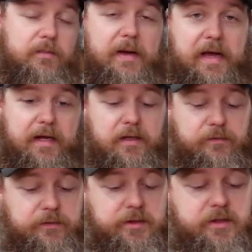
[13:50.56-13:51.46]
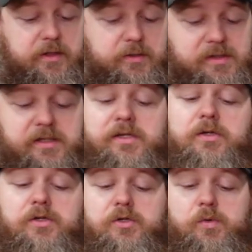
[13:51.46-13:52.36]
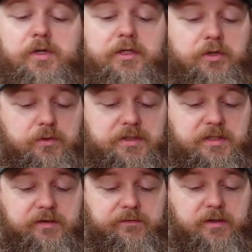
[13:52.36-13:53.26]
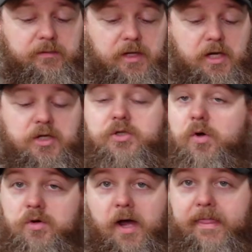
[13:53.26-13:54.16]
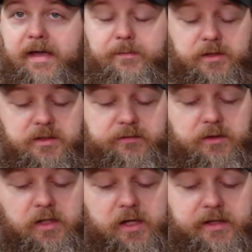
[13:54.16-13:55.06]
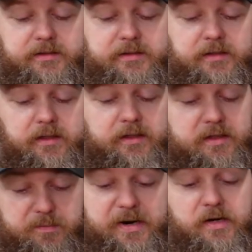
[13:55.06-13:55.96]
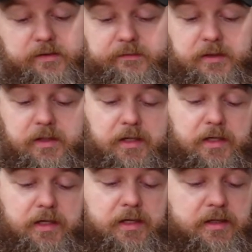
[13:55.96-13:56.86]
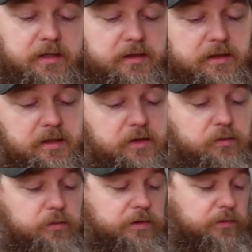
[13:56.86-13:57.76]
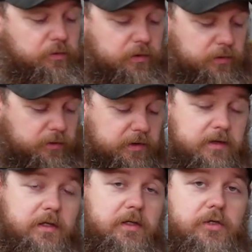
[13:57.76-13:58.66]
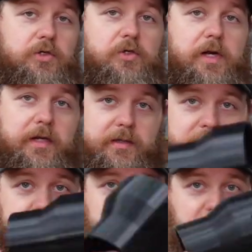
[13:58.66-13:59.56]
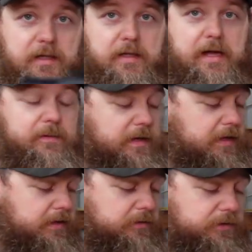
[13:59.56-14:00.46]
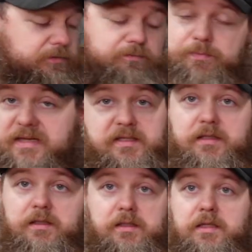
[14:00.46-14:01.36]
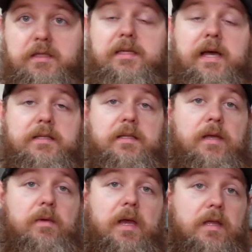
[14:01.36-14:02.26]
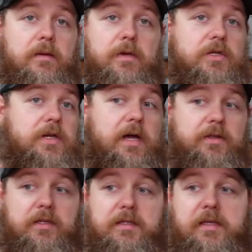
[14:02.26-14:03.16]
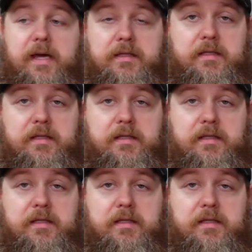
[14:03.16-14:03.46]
bag and the filter, it was 622 CFM. So not that much of a loss comparatively. And then when we went with the straight thing that I made, it was basically the exact same. They measured out the exact